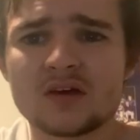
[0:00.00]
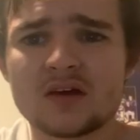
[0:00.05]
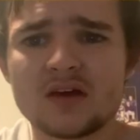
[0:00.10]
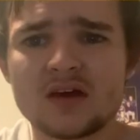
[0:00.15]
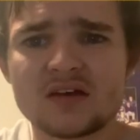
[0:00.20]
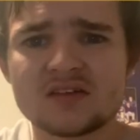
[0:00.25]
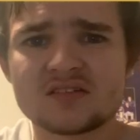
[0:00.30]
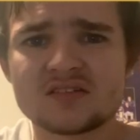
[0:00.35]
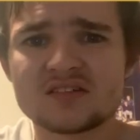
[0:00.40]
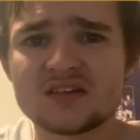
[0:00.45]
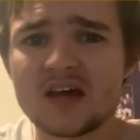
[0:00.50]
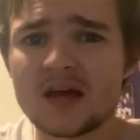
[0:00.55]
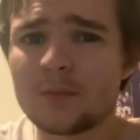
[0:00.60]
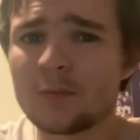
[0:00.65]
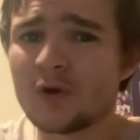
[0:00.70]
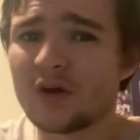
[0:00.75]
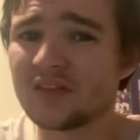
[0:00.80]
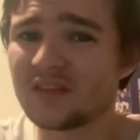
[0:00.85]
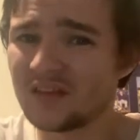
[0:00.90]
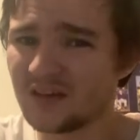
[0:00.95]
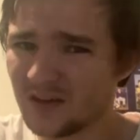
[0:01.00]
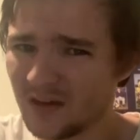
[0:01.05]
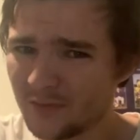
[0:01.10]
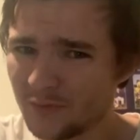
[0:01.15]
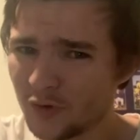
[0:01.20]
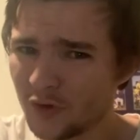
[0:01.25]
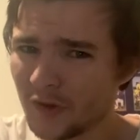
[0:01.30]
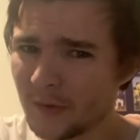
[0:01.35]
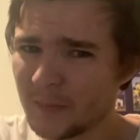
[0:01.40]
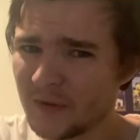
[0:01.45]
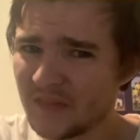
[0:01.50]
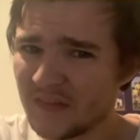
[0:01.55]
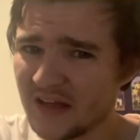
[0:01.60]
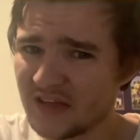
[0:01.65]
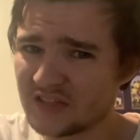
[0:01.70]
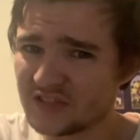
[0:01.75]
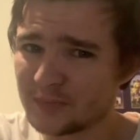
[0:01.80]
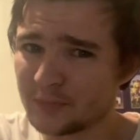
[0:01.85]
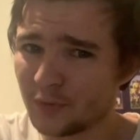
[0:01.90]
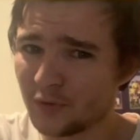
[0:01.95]
is a team where I think I've got them in
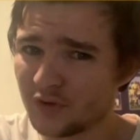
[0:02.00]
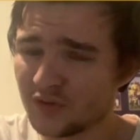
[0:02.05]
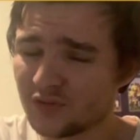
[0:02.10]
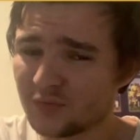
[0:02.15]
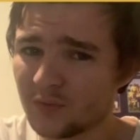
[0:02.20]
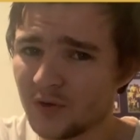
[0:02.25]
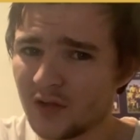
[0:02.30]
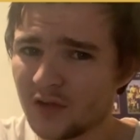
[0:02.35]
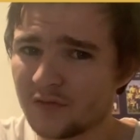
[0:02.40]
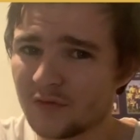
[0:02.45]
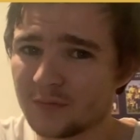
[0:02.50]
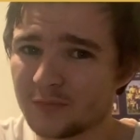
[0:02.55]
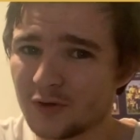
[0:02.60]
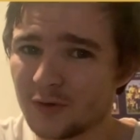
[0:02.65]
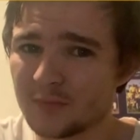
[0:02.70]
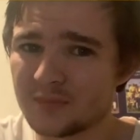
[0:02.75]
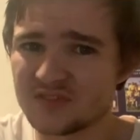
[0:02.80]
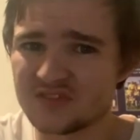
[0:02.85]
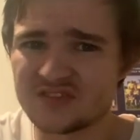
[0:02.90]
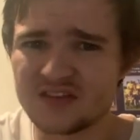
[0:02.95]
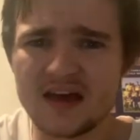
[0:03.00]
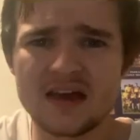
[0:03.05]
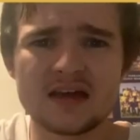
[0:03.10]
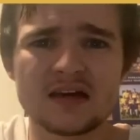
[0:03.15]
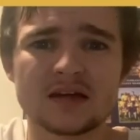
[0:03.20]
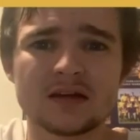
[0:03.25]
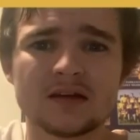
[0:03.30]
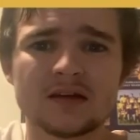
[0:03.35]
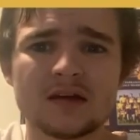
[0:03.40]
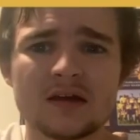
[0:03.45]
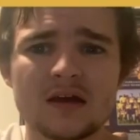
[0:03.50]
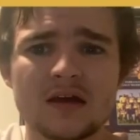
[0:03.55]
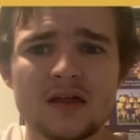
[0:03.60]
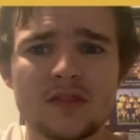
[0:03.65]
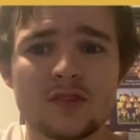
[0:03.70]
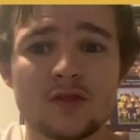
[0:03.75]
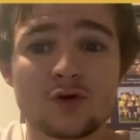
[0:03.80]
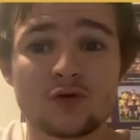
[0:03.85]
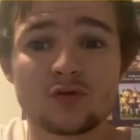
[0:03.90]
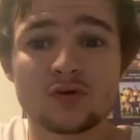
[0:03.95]
that spot as well, if I'm not mistaken,
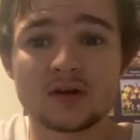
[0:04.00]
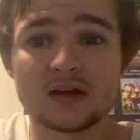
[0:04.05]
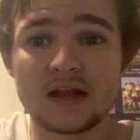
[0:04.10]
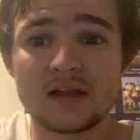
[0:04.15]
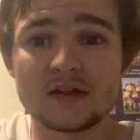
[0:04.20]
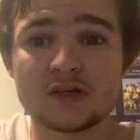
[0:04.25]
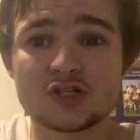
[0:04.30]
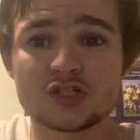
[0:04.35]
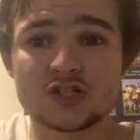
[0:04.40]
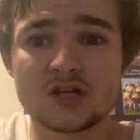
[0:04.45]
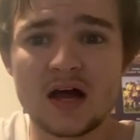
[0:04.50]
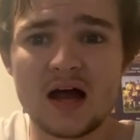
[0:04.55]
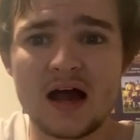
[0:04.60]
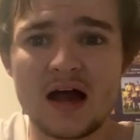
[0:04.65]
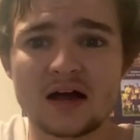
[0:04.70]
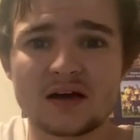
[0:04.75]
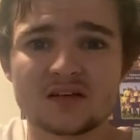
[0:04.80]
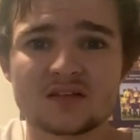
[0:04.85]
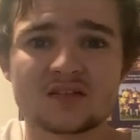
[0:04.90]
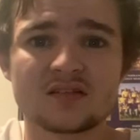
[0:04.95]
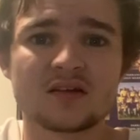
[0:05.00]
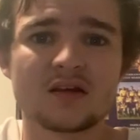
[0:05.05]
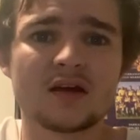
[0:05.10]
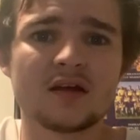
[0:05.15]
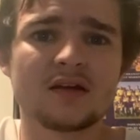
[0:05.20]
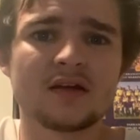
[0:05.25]
the Cronulla Sharks.